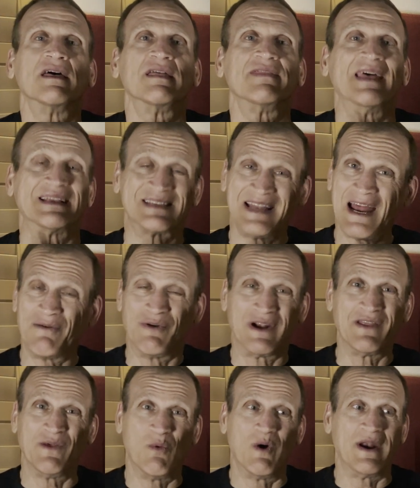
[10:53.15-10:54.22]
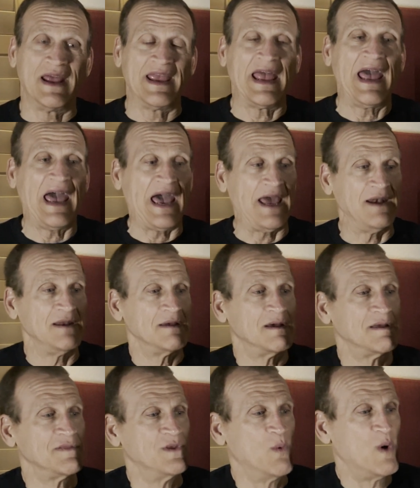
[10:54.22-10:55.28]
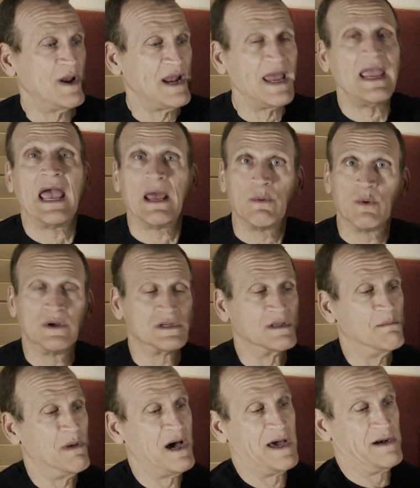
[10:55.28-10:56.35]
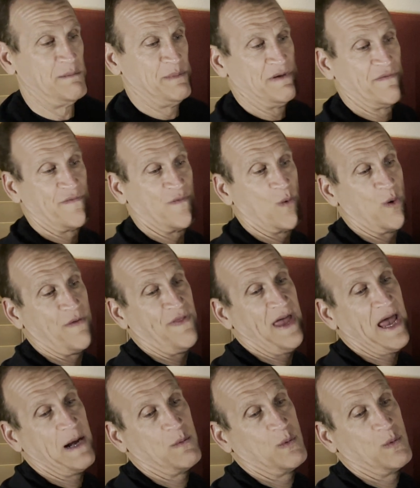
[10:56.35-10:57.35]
That's not really the one I had. The one I had was the model before that,